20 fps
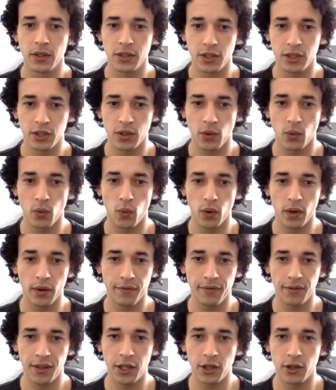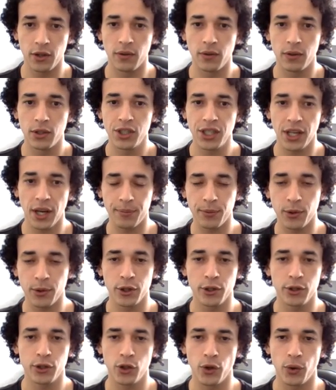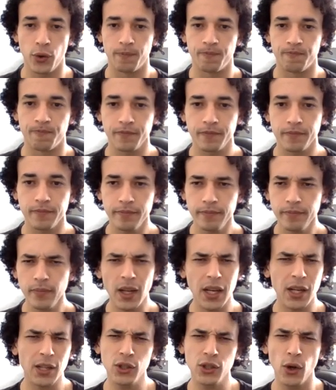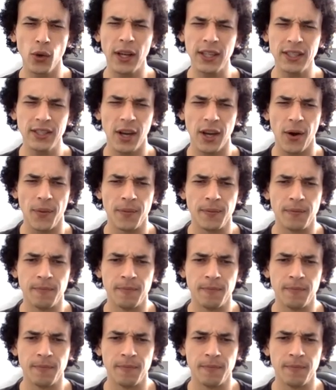just a one video, chapter 2. So let's go.